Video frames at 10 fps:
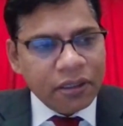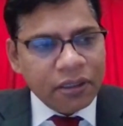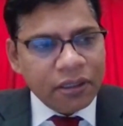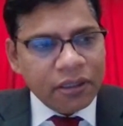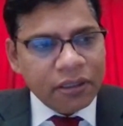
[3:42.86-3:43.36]

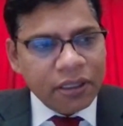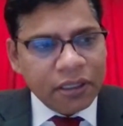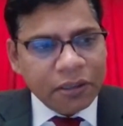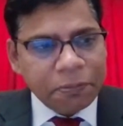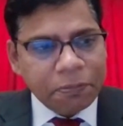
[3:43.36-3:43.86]

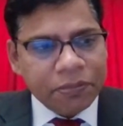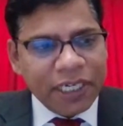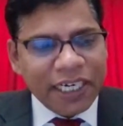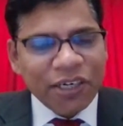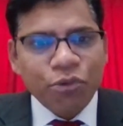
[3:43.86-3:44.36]
the
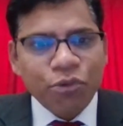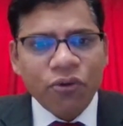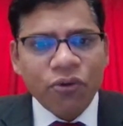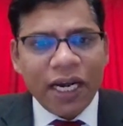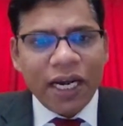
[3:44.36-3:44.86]
data model
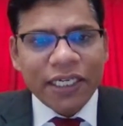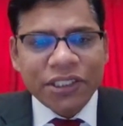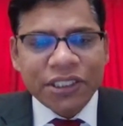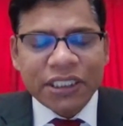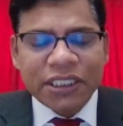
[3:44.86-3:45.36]

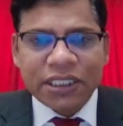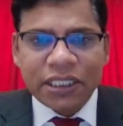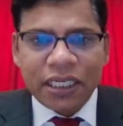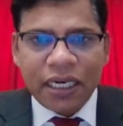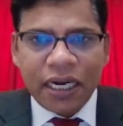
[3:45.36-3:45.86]
validations,
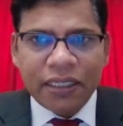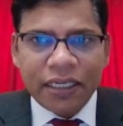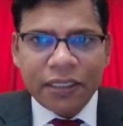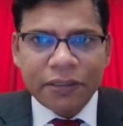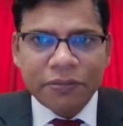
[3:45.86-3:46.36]
and
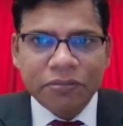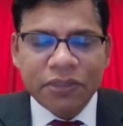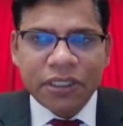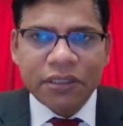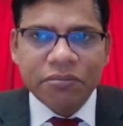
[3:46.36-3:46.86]
then
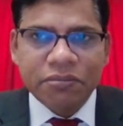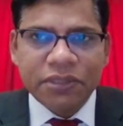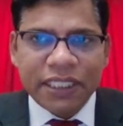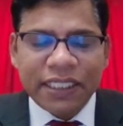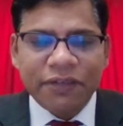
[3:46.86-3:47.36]
the
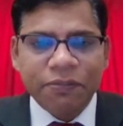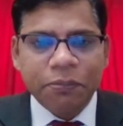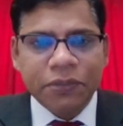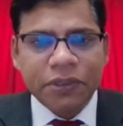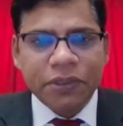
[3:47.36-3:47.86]
setting up
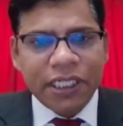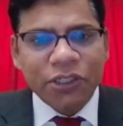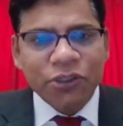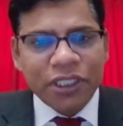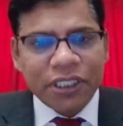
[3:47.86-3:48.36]

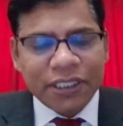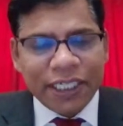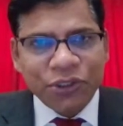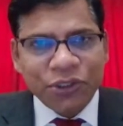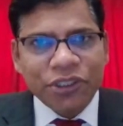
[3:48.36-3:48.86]
scenarios and
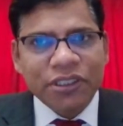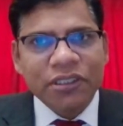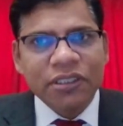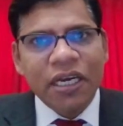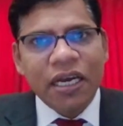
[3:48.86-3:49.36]
thresholds
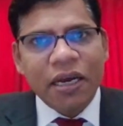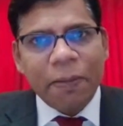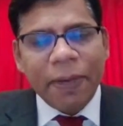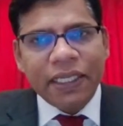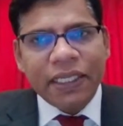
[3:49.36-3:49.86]
by
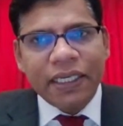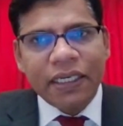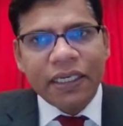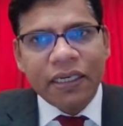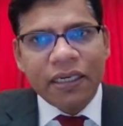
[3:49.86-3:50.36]
the
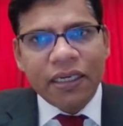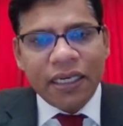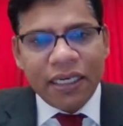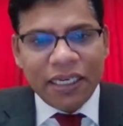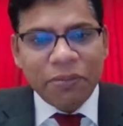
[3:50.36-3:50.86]

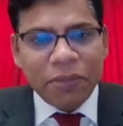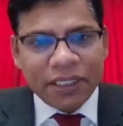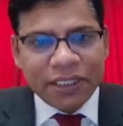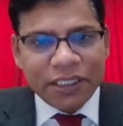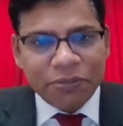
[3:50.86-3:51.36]
AML
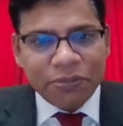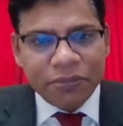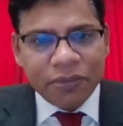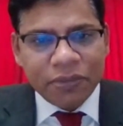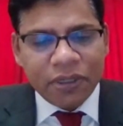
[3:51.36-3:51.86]
team
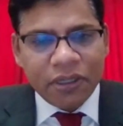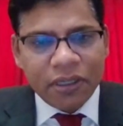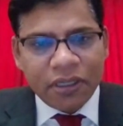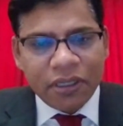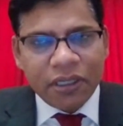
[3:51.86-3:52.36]

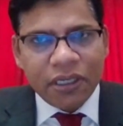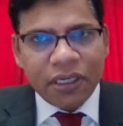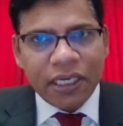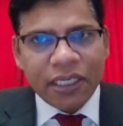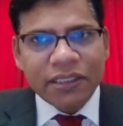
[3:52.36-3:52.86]

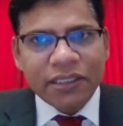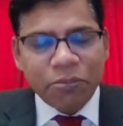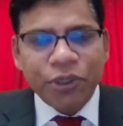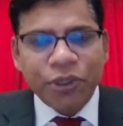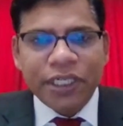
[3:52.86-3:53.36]
is an
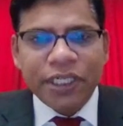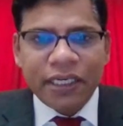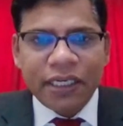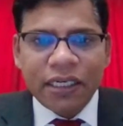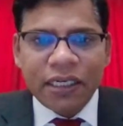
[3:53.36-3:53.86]
important
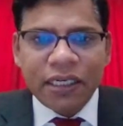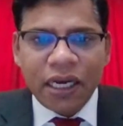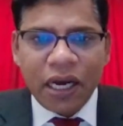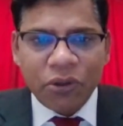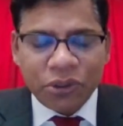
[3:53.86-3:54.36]
area
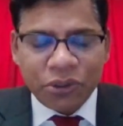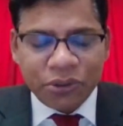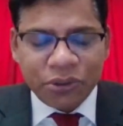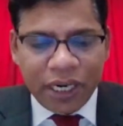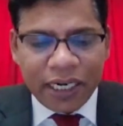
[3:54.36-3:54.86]
how to
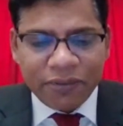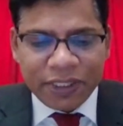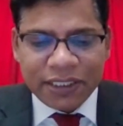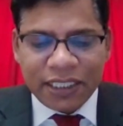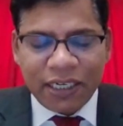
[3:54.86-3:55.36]
identify
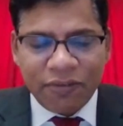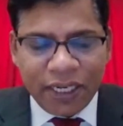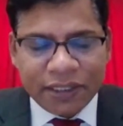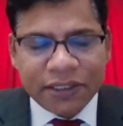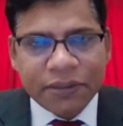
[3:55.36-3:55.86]
these red flags.